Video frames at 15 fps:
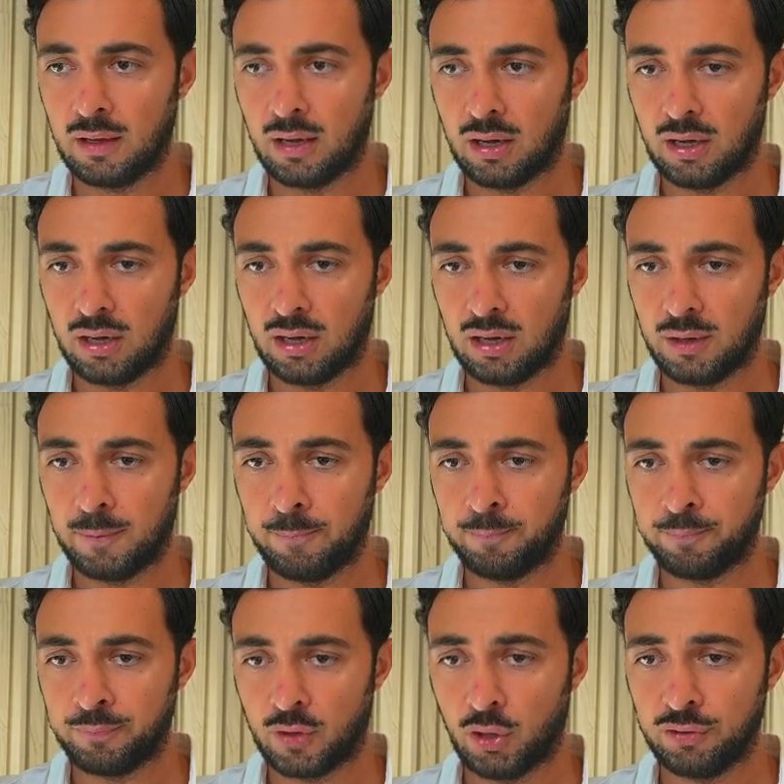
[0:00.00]

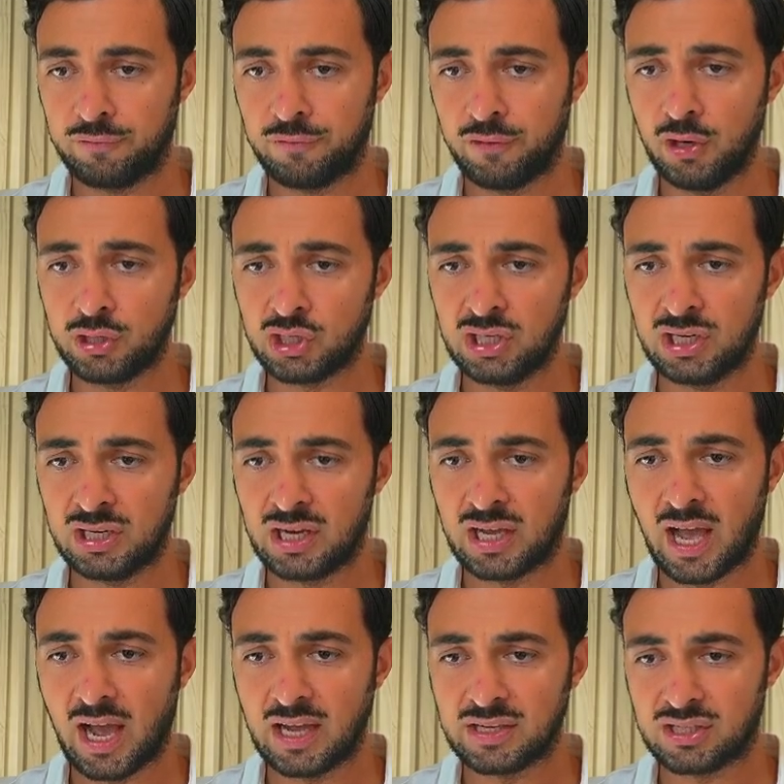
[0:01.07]
Unfortunately,
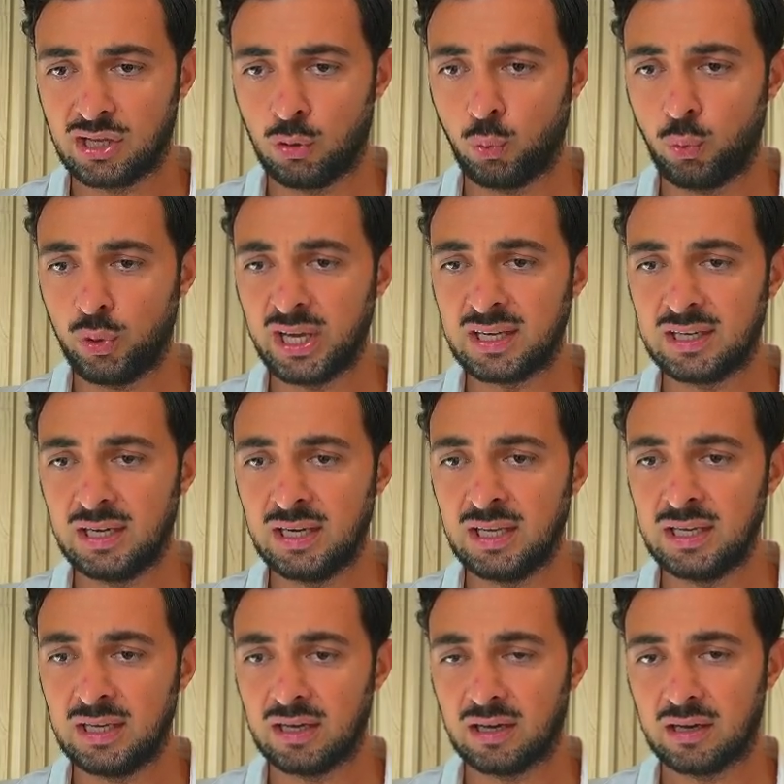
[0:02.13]
guys, the
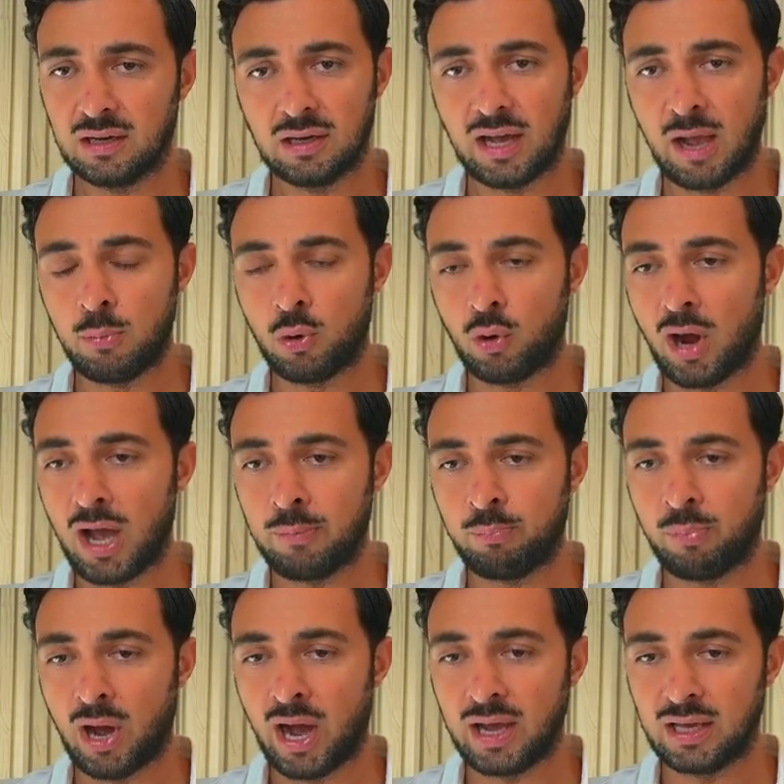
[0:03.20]
weekly MRI
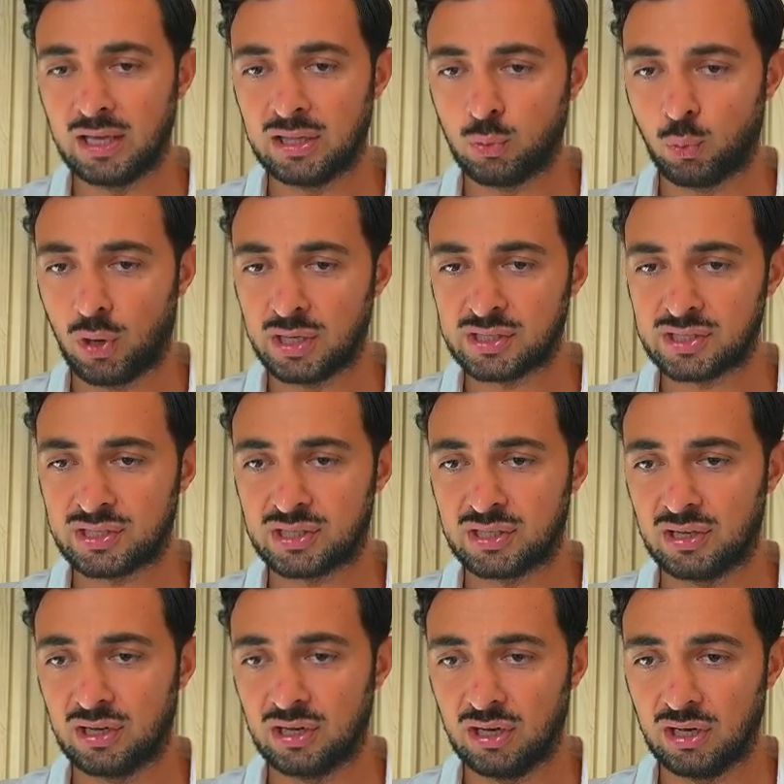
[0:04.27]
buy, it was
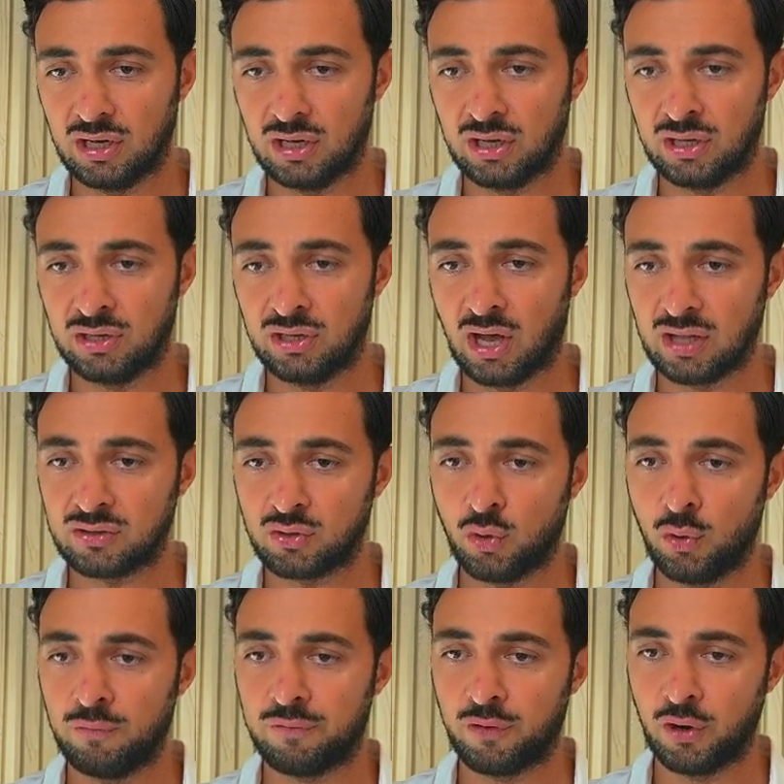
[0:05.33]
not
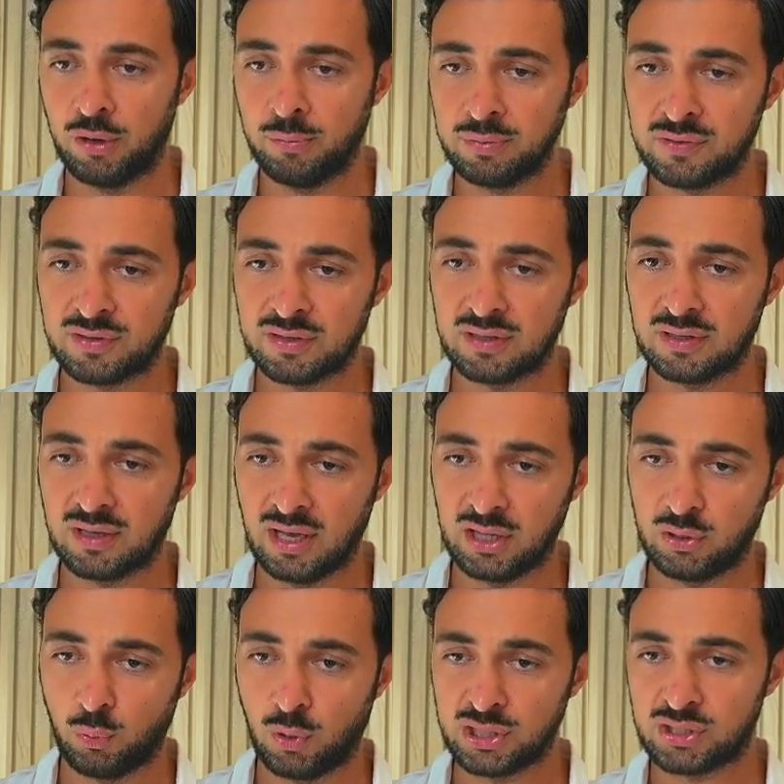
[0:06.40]
confirmed.
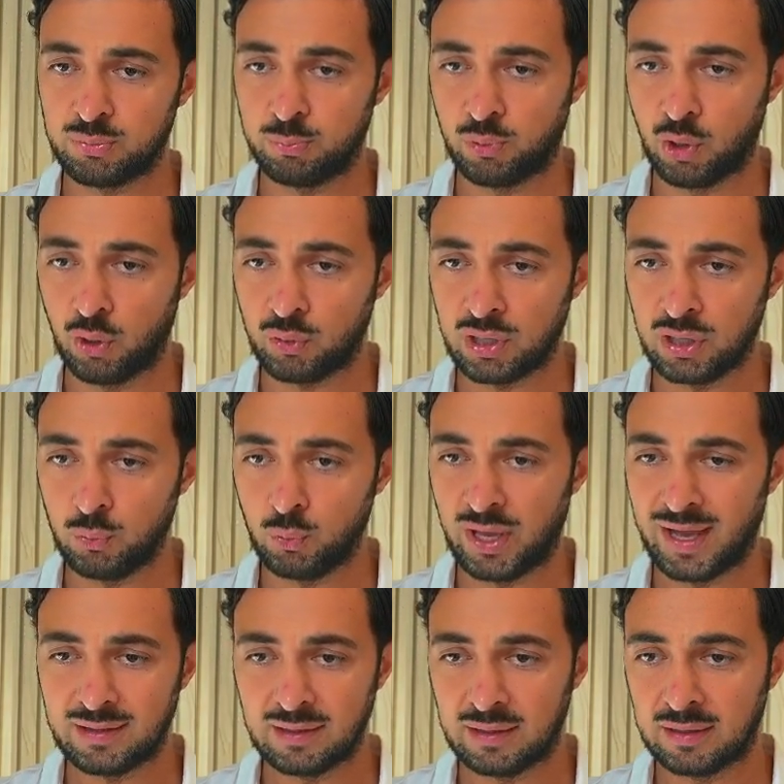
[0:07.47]
It was broken. We
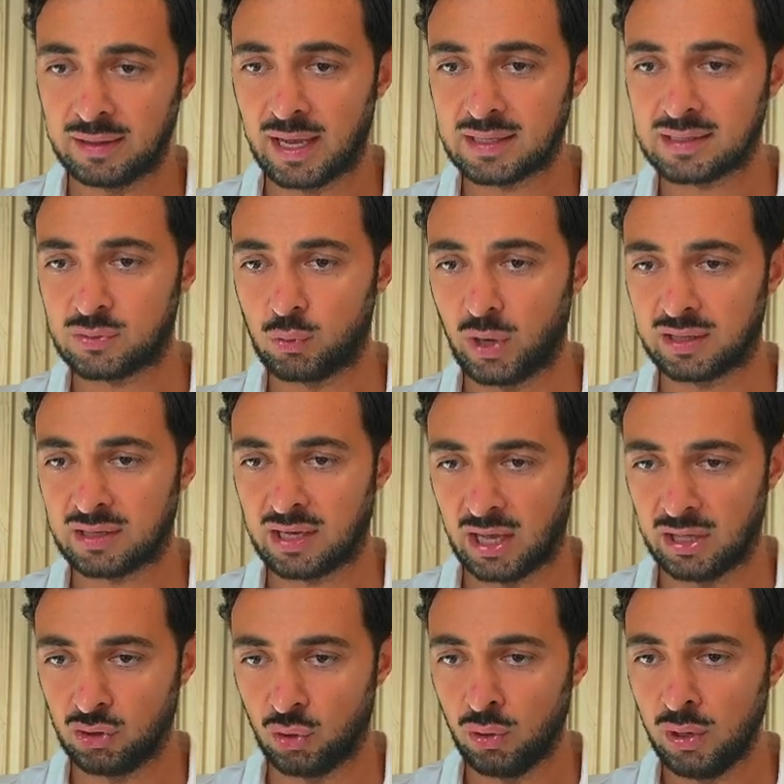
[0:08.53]
had the next red
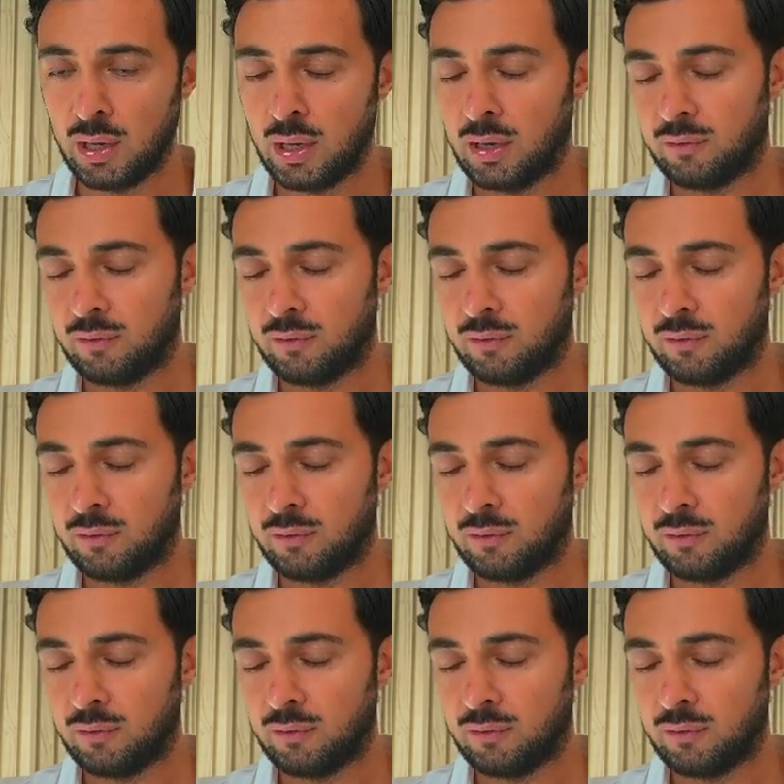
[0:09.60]
candle.